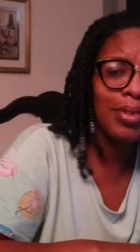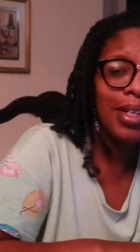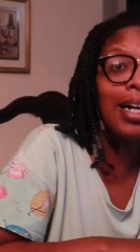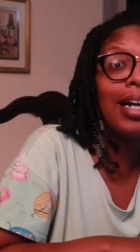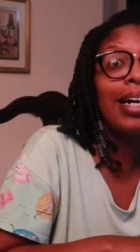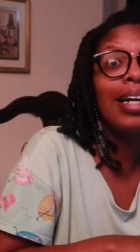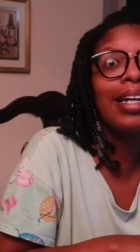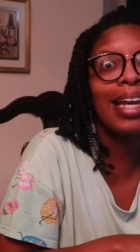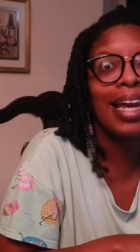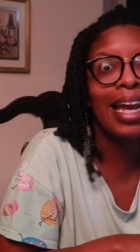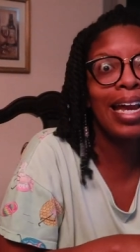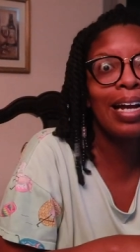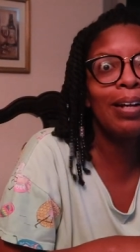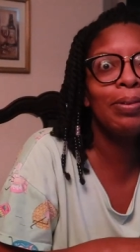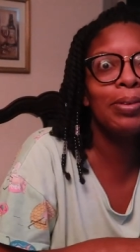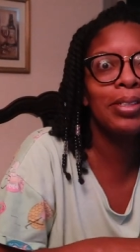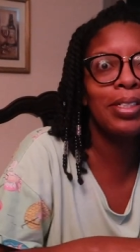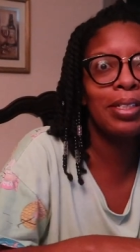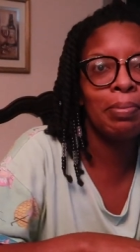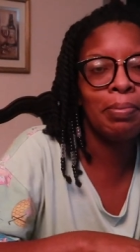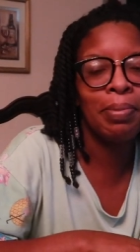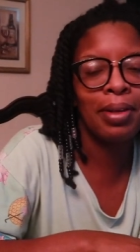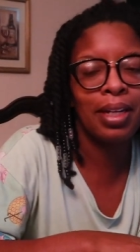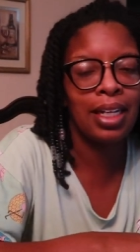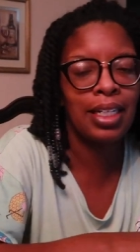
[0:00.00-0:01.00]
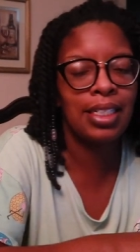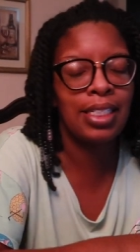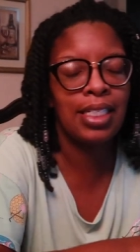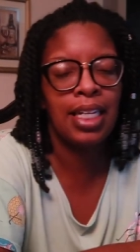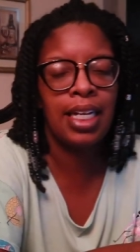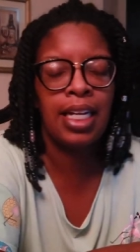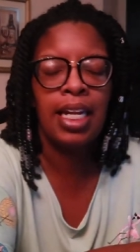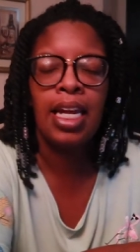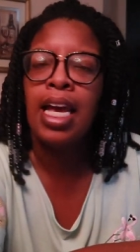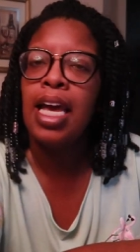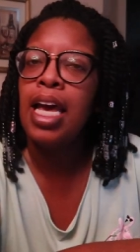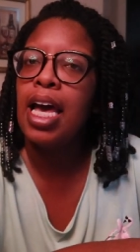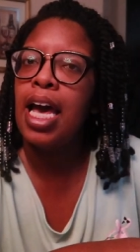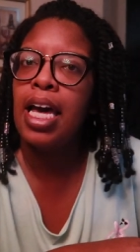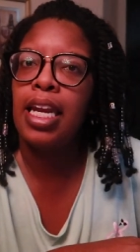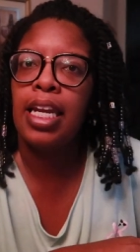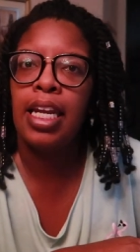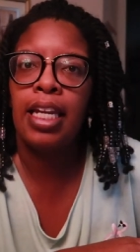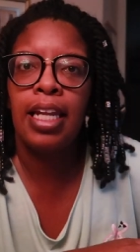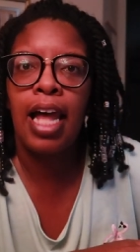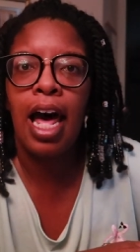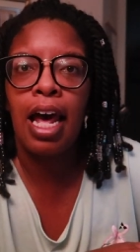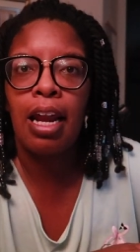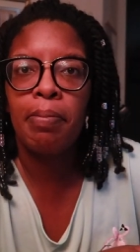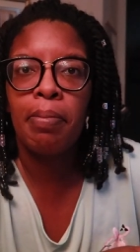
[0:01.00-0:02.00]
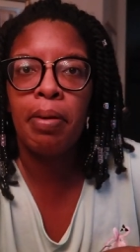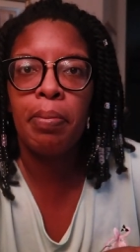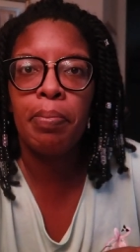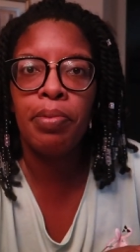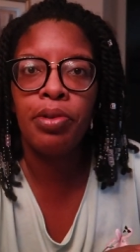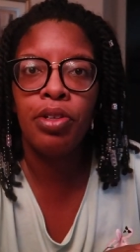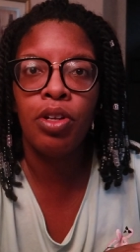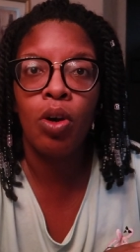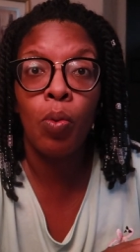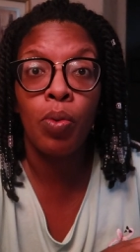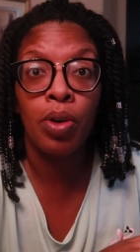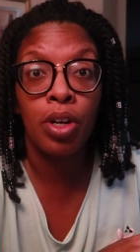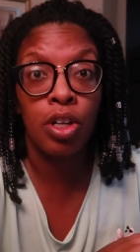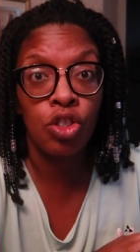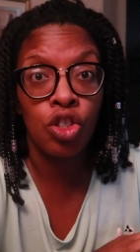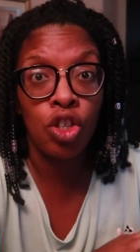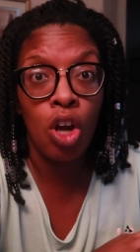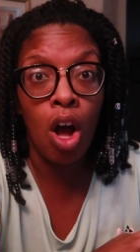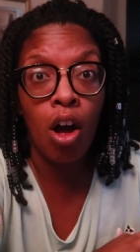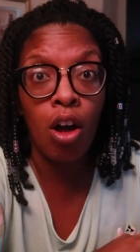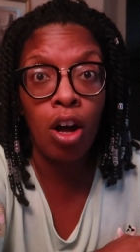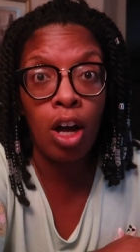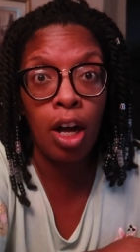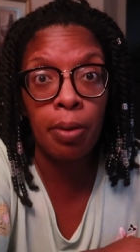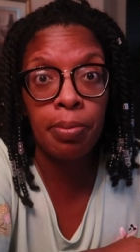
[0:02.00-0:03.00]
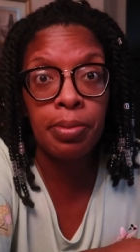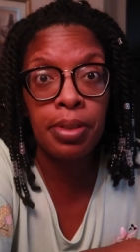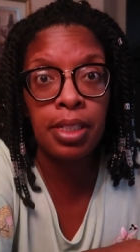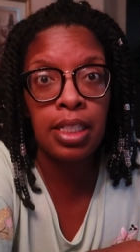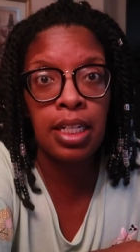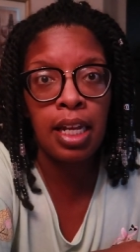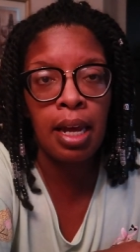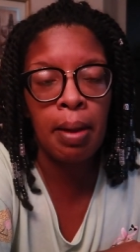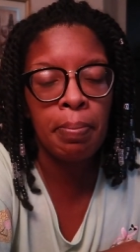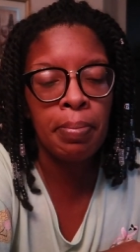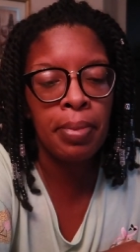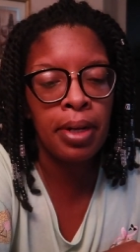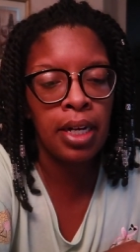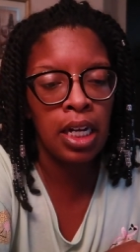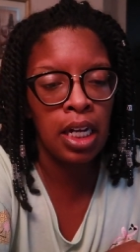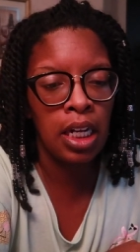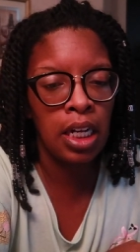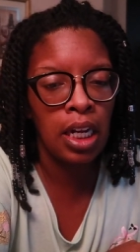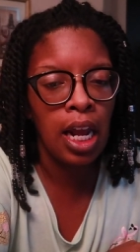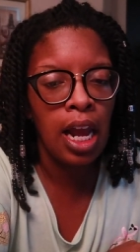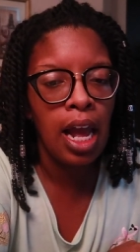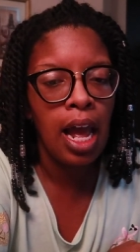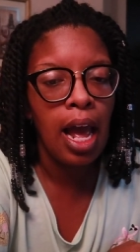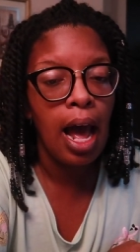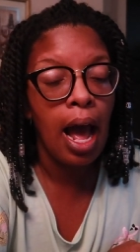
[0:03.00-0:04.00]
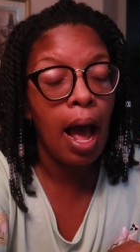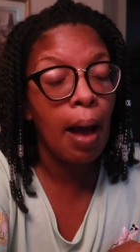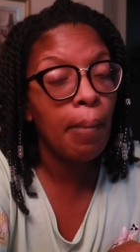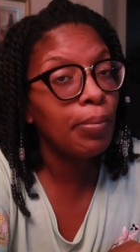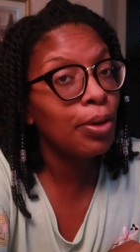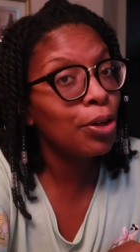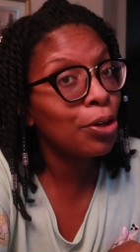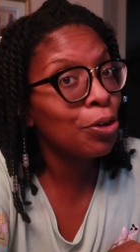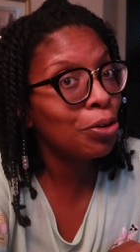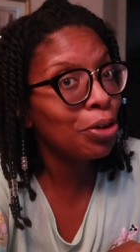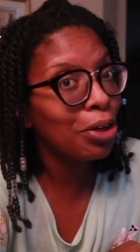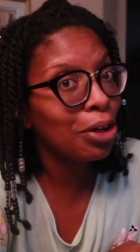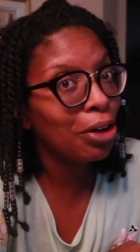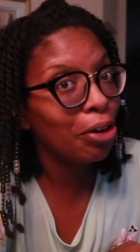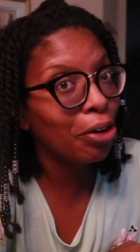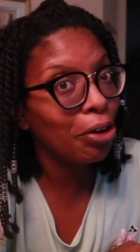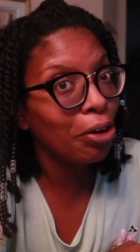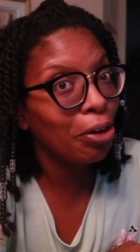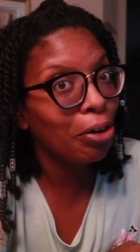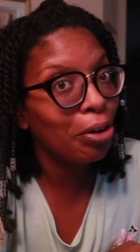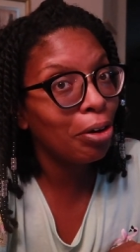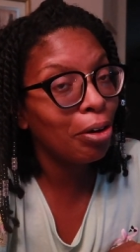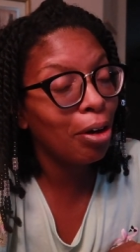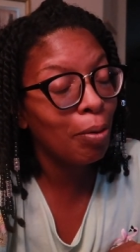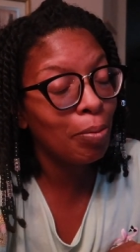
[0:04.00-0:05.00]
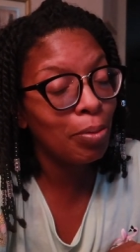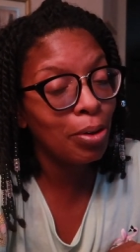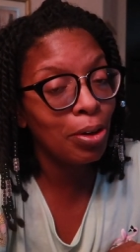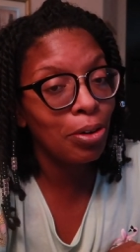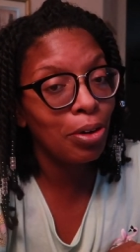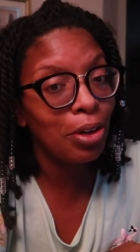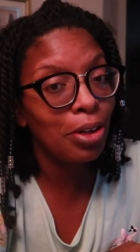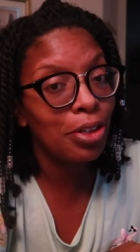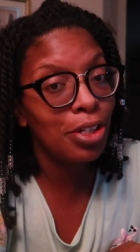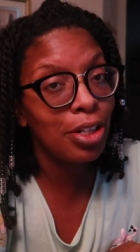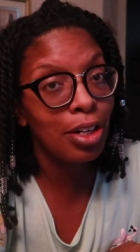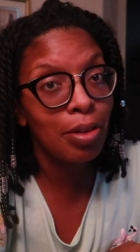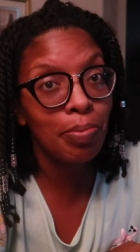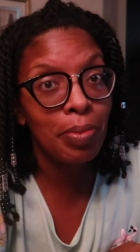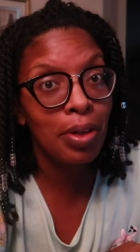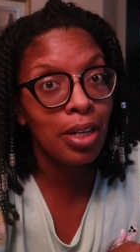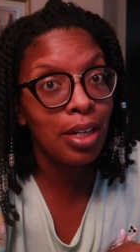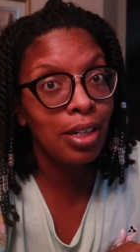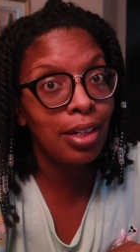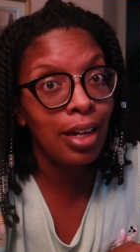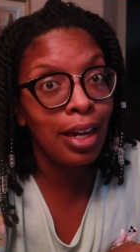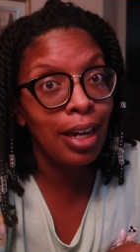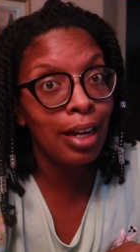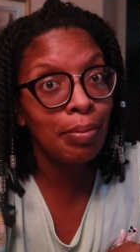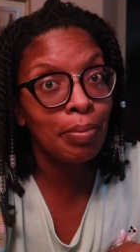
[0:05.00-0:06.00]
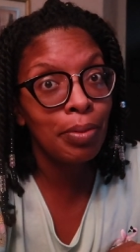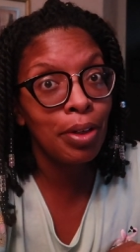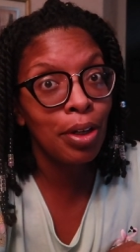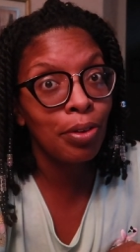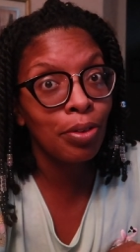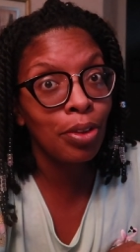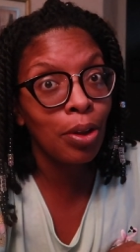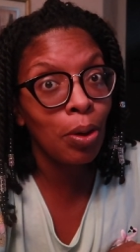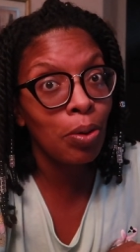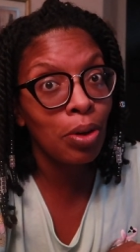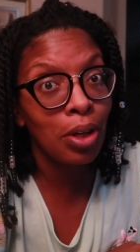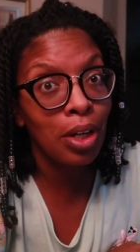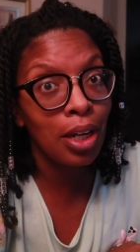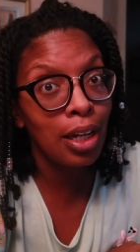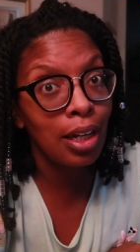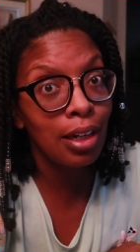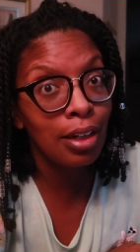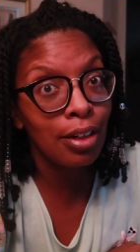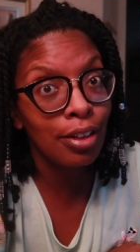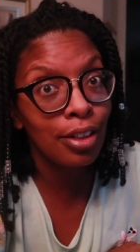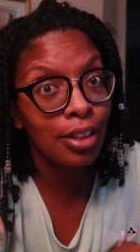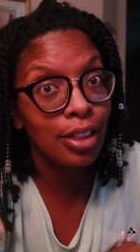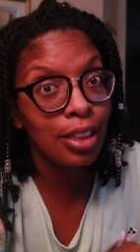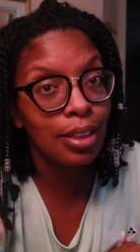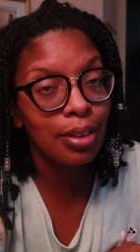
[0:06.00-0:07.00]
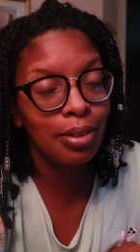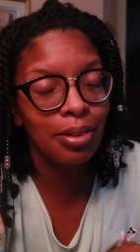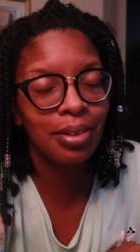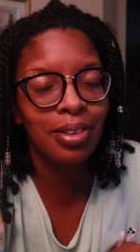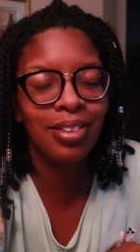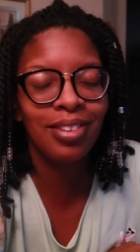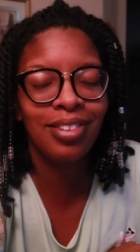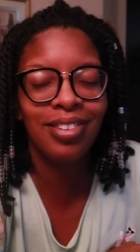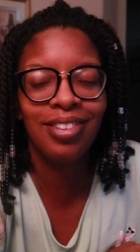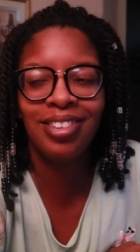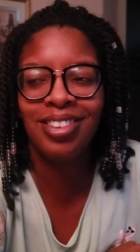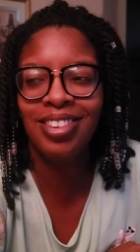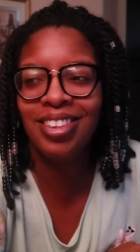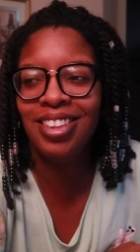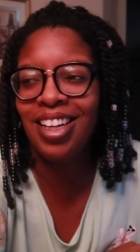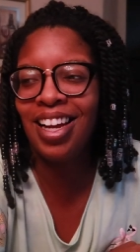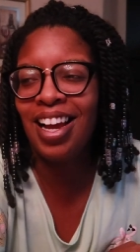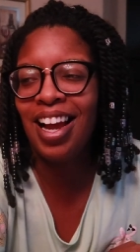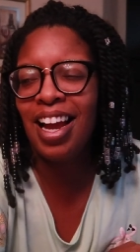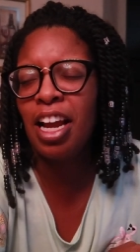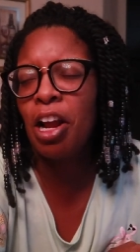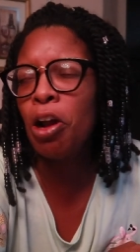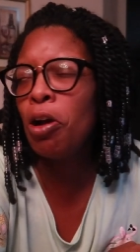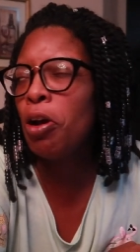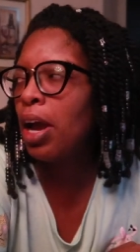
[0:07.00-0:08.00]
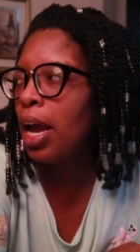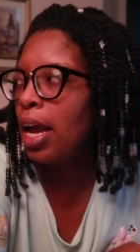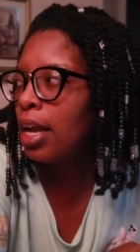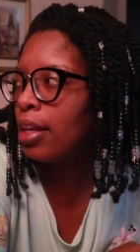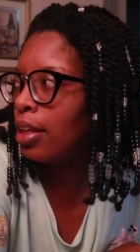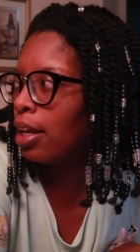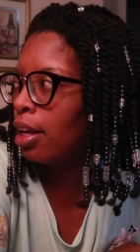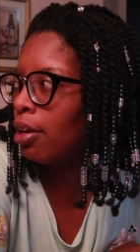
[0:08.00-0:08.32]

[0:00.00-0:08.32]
accountability and a lot of people don't want to chalk up to that but i'm learning girl i'm learning it took me damn near 30 years grind